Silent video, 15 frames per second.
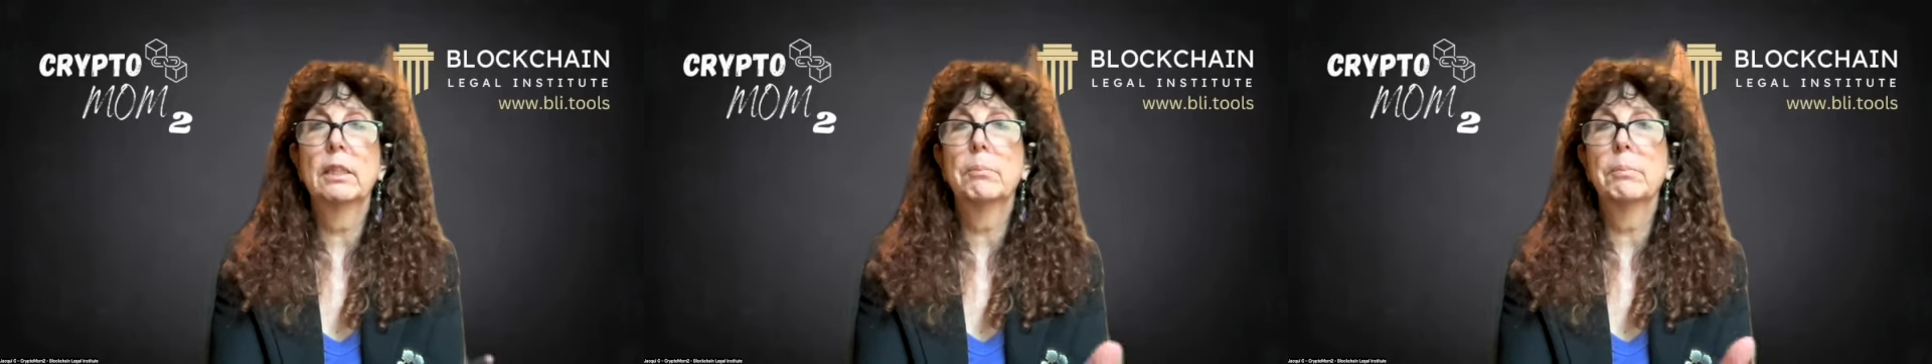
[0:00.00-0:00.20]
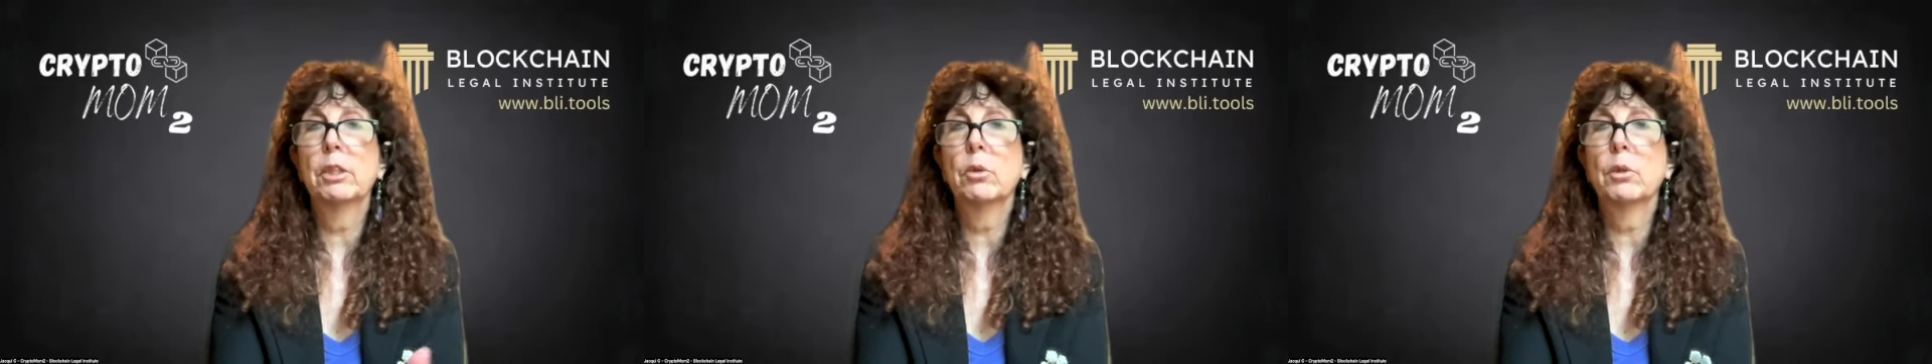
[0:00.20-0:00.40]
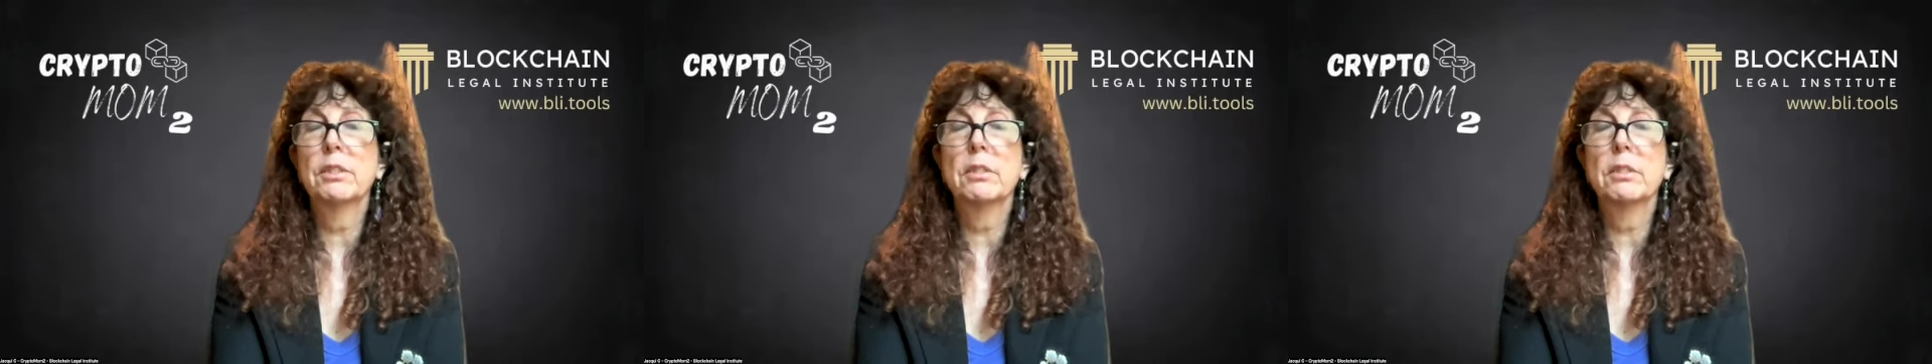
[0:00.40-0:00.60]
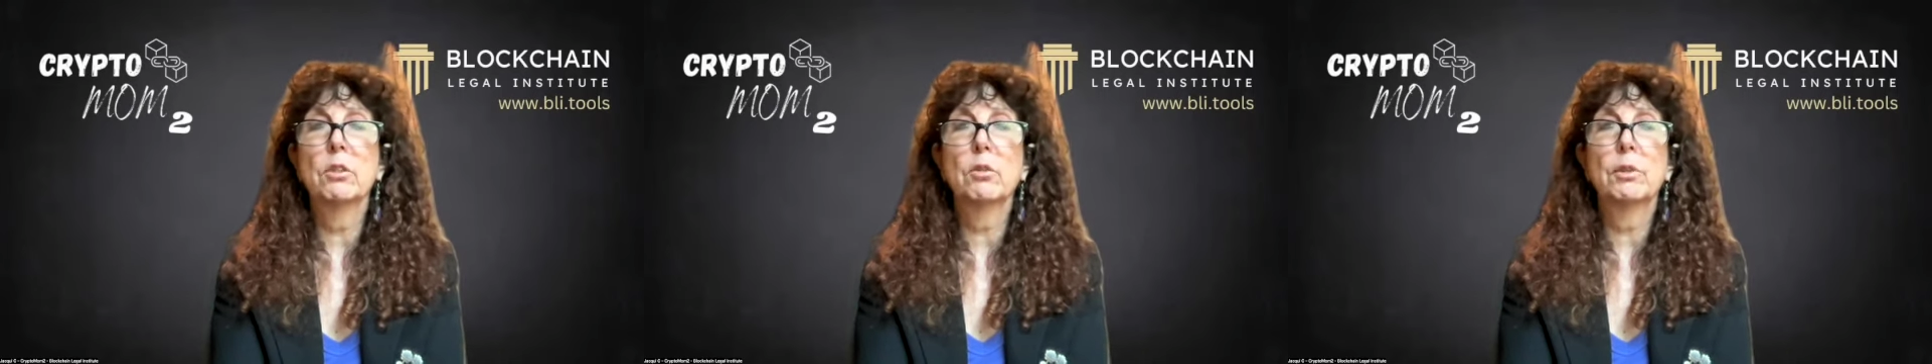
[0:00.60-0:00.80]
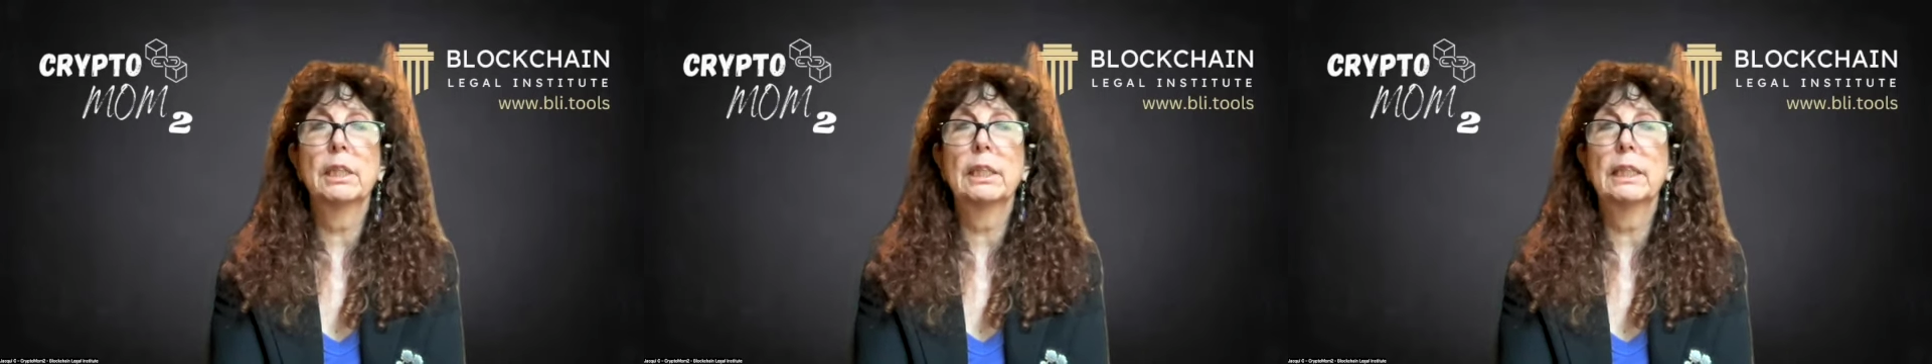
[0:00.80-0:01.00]
the Bitcoin
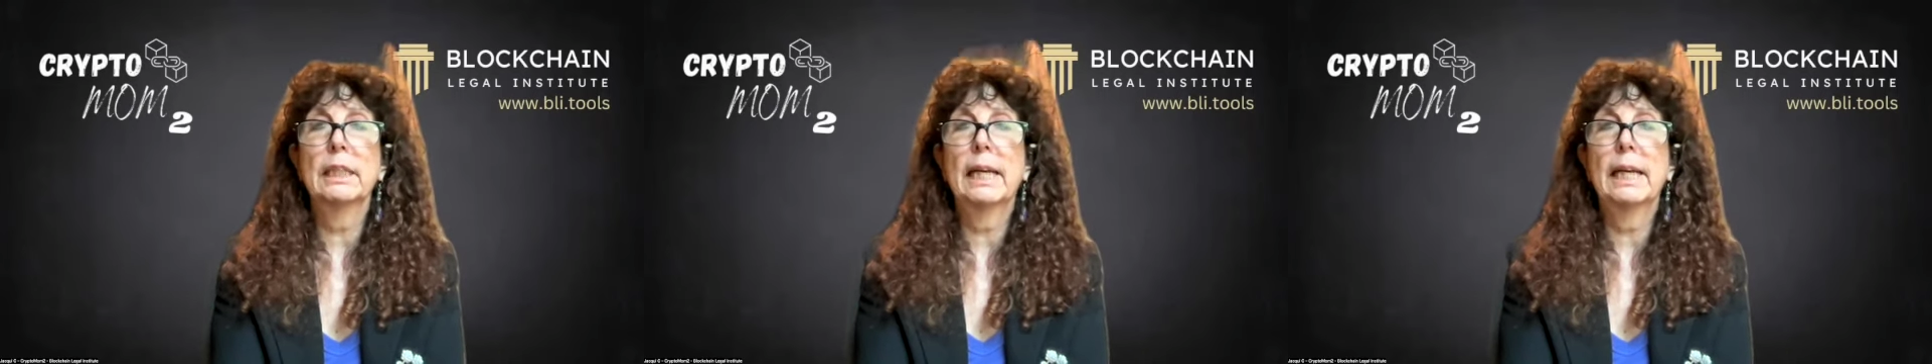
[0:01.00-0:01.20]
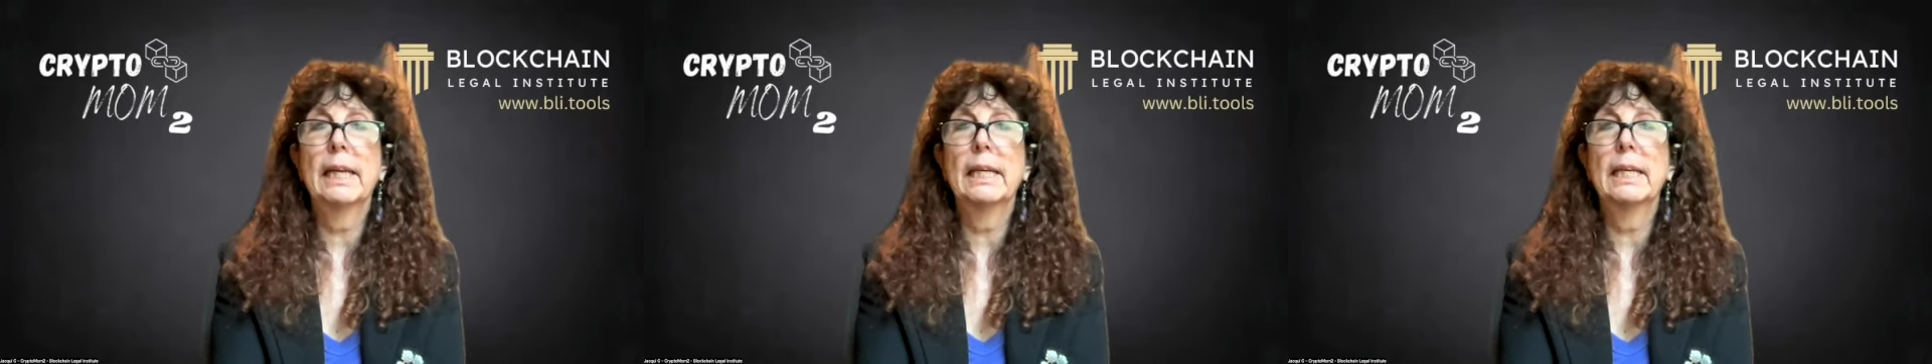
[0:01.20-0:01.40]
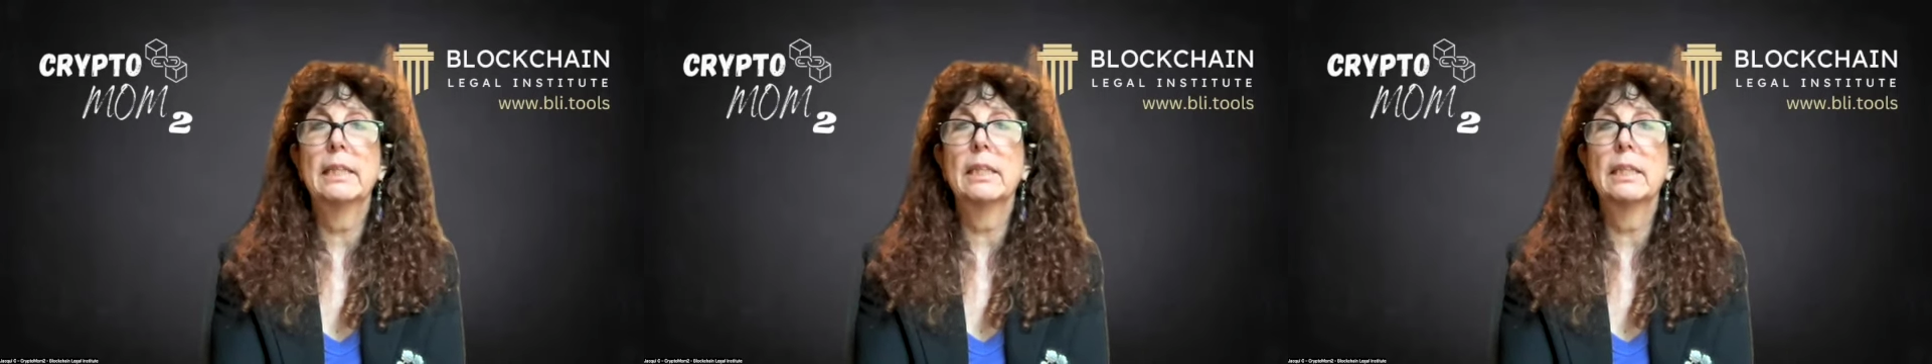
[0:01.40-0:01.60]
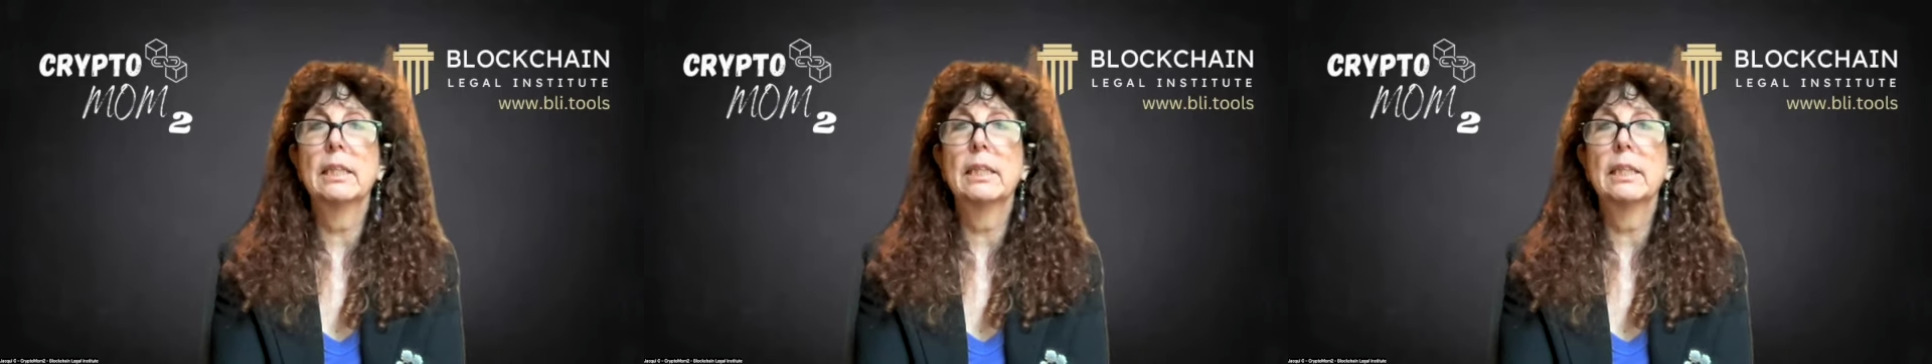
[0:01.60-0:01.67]
Cinderella and